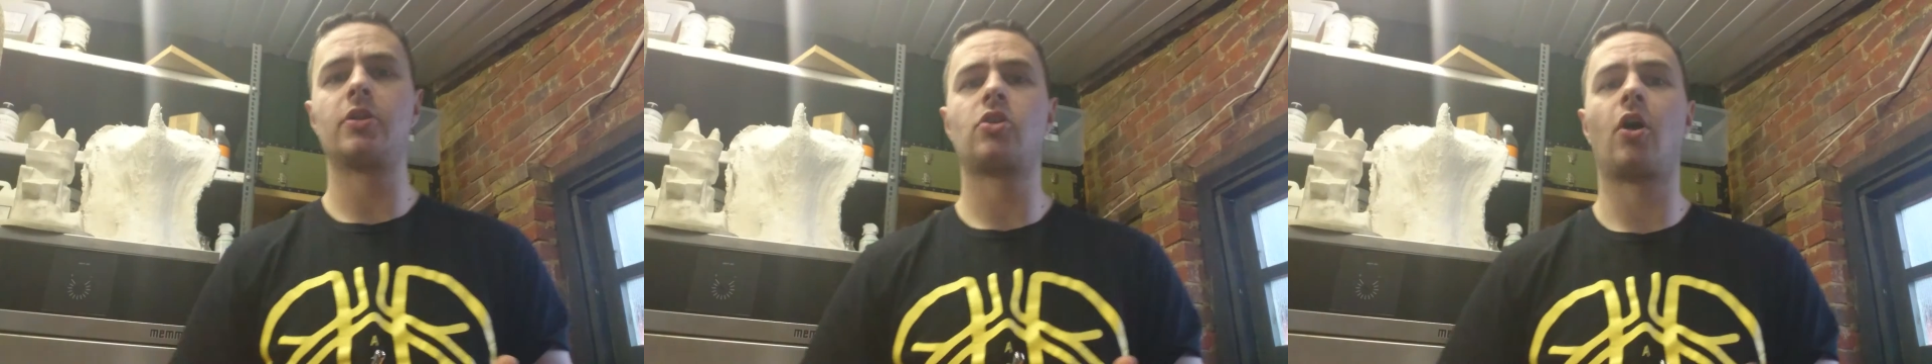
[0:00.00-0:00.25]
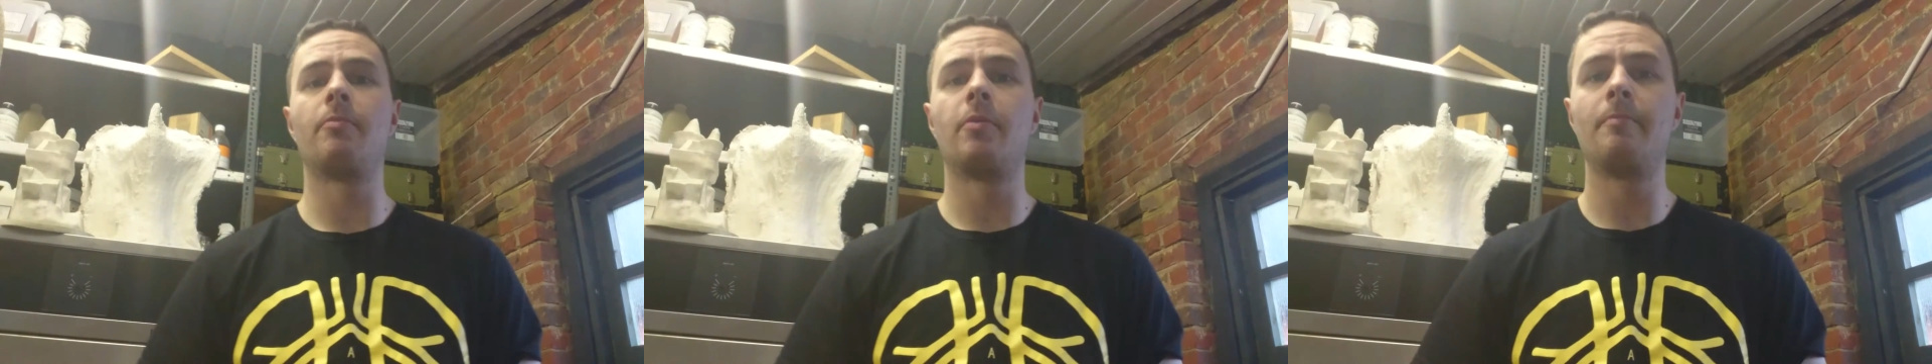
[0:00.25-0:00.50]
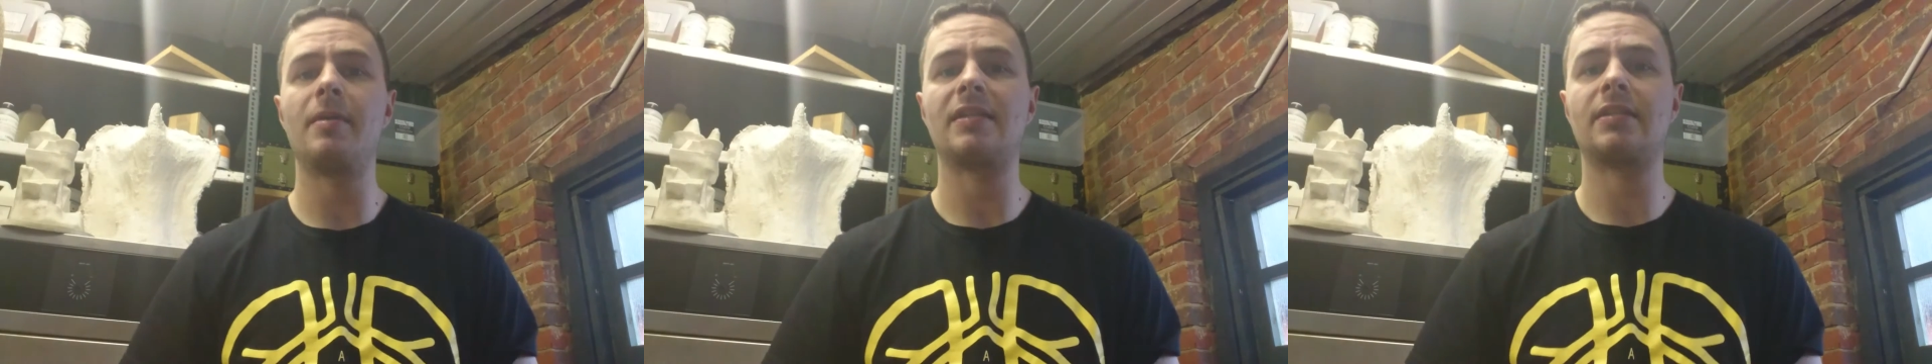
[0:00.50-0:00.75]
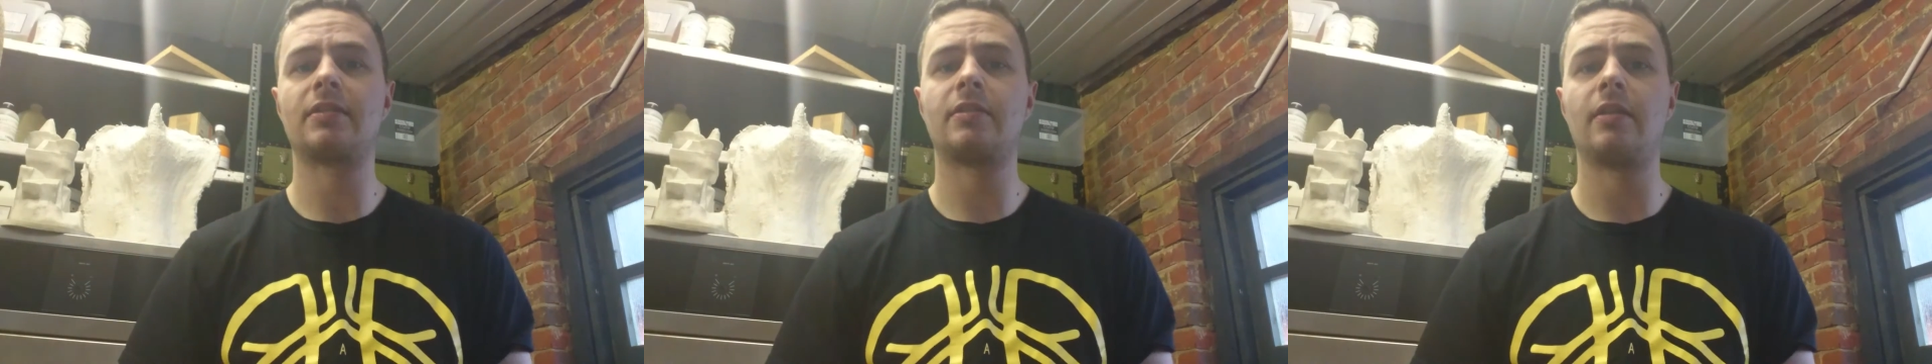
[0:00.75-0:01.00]
Diamond
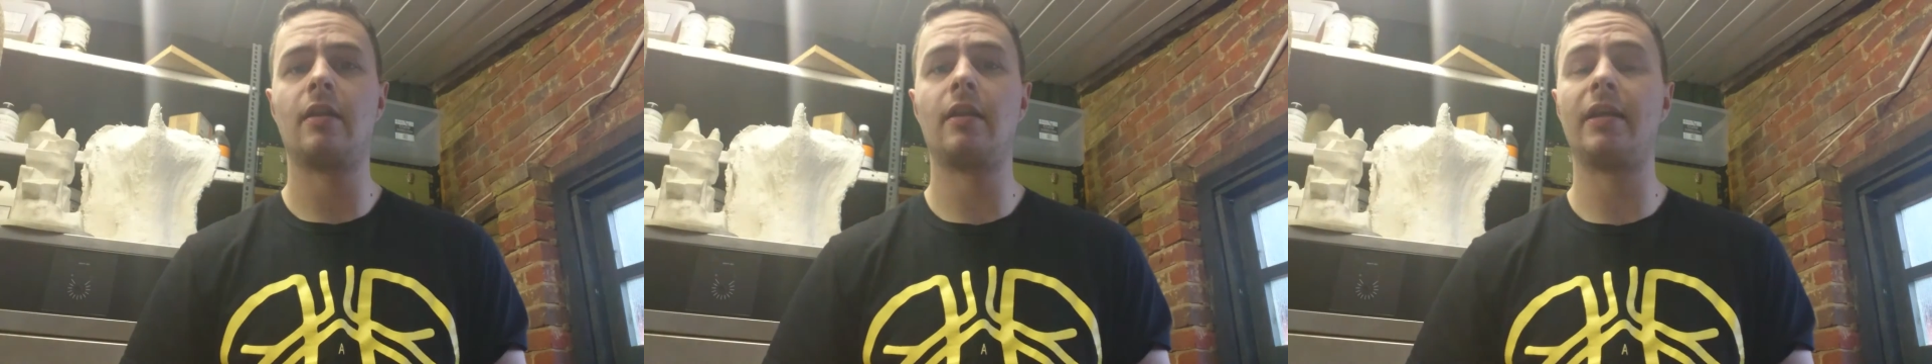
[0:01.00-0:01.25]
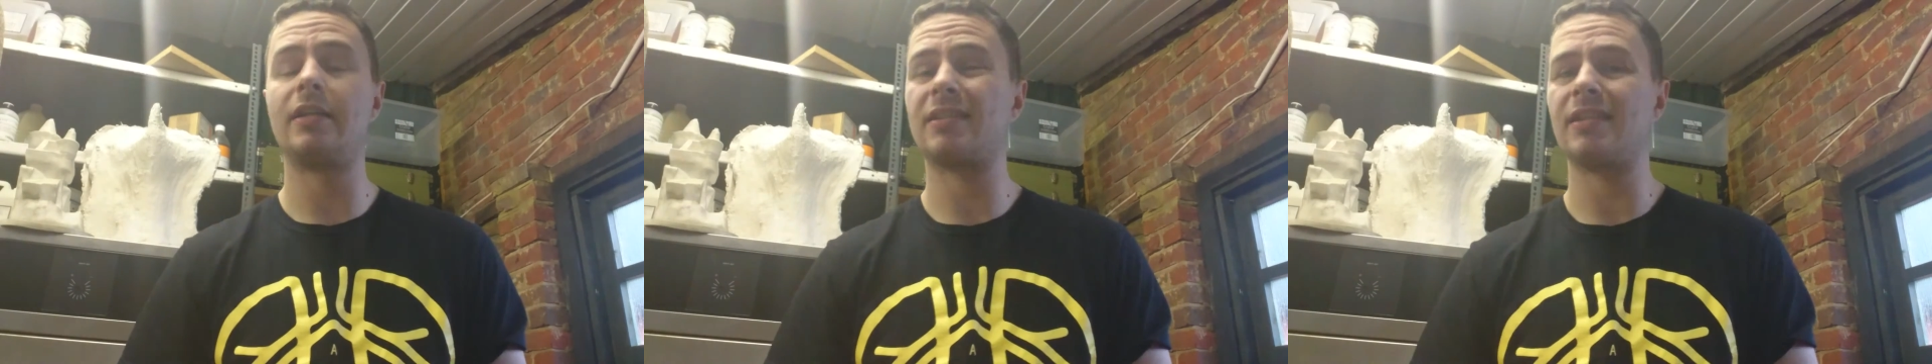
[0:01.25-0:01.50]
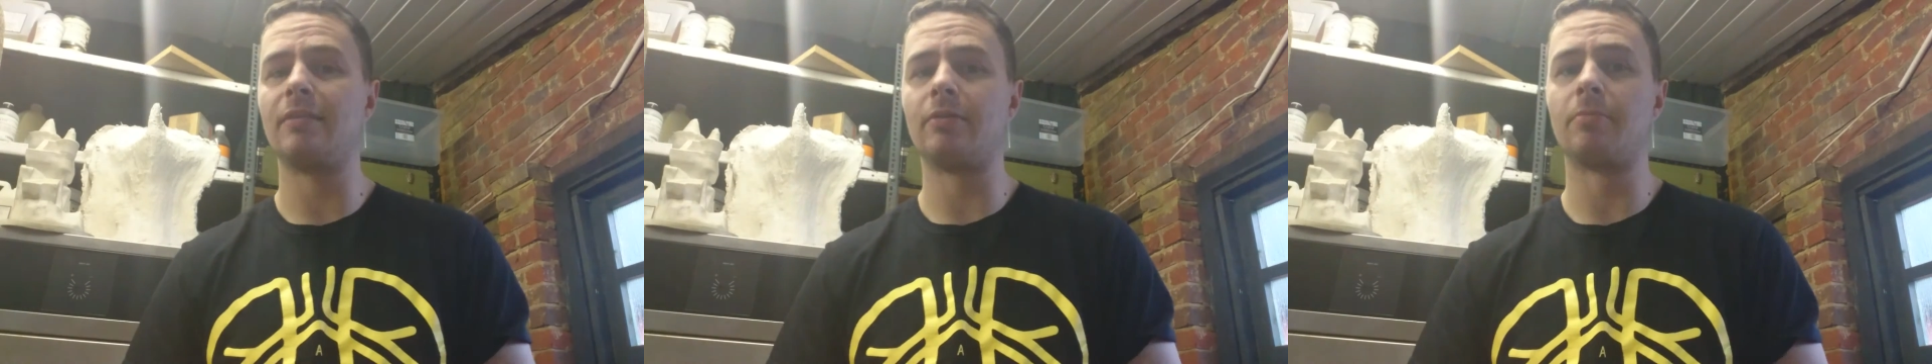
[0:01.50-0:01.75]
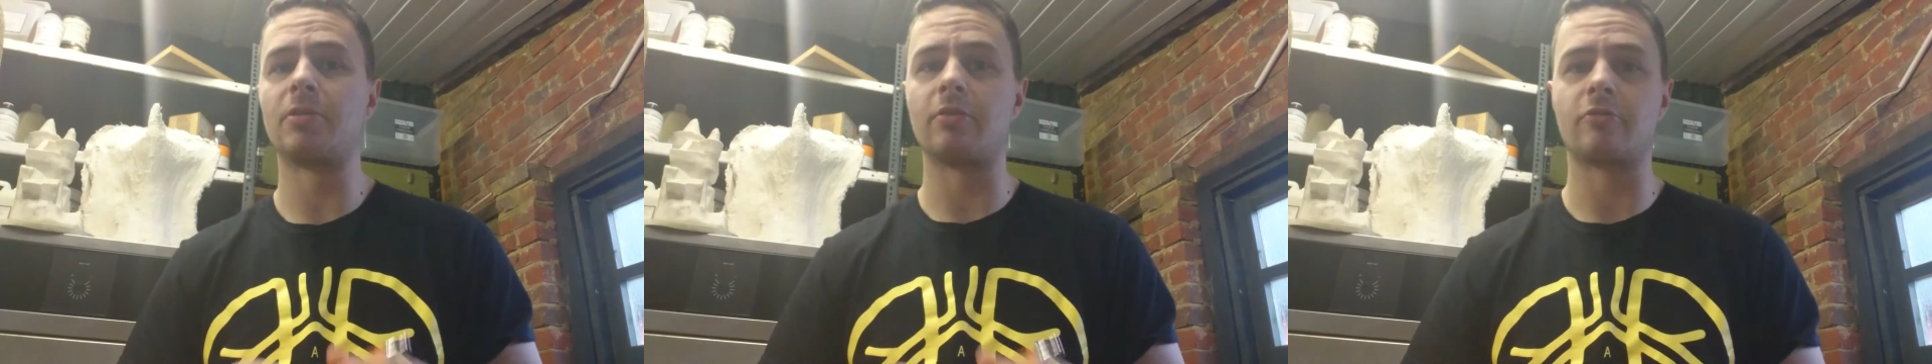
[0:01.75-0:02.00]
Mist links in
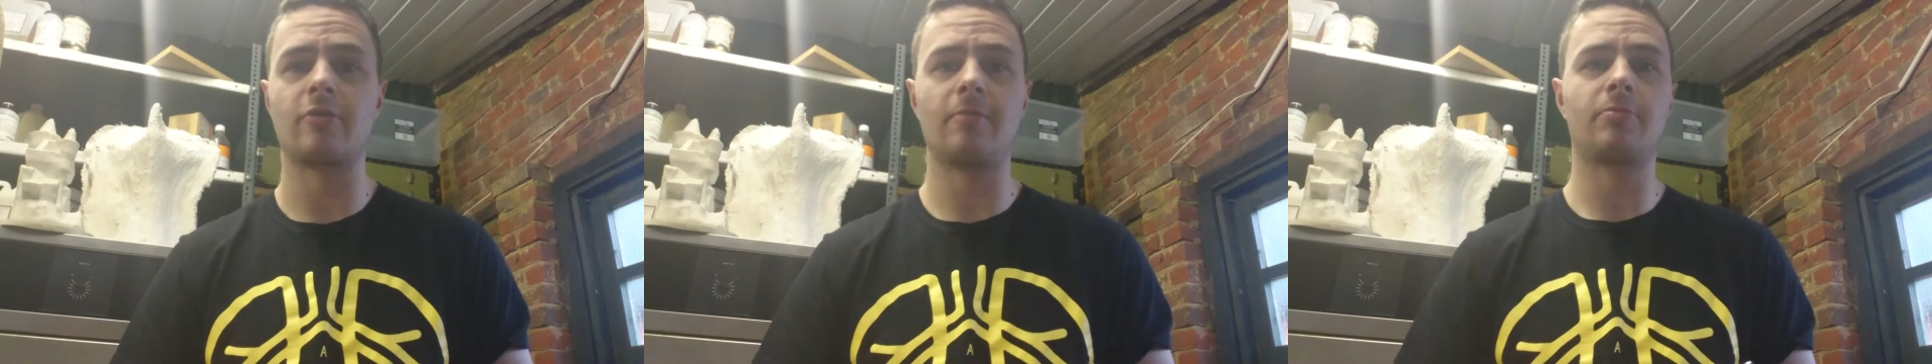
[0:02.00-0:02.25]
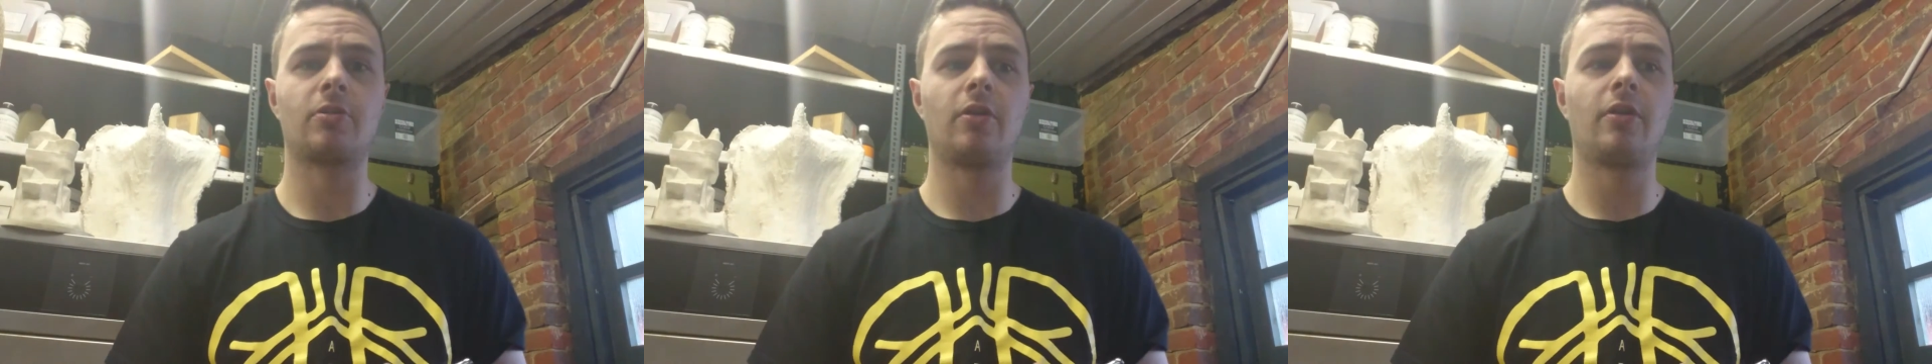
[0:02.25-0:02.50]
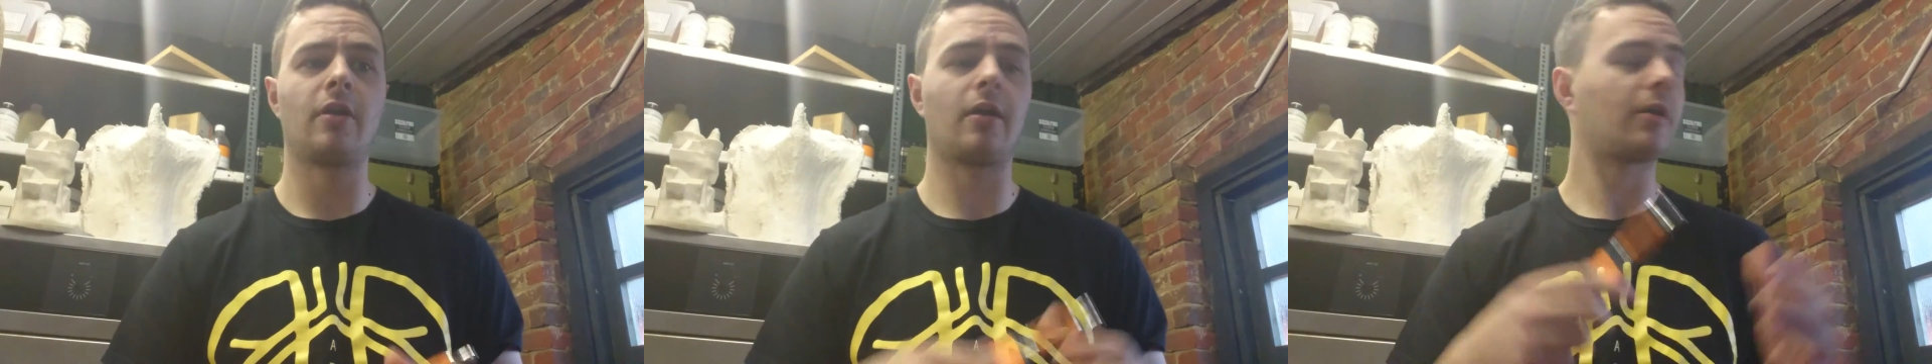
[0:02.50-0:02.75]
the description,